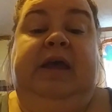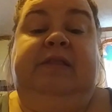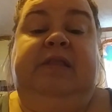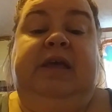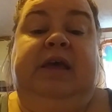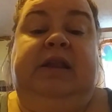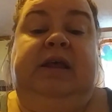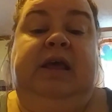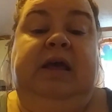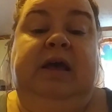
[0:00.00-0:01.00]
and
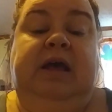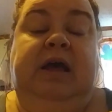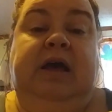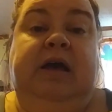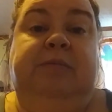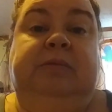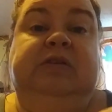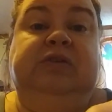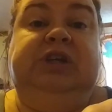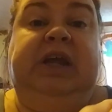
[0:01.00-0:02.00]
then um
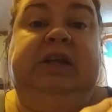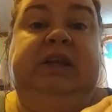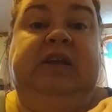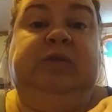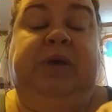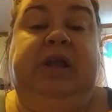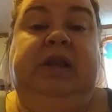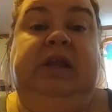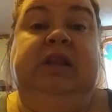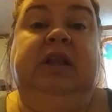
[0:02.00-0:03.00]
so jaden has
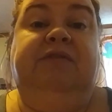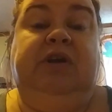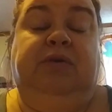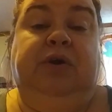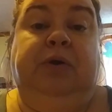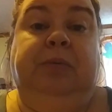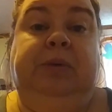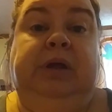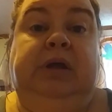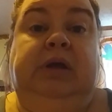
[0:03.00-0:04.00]
been in the living room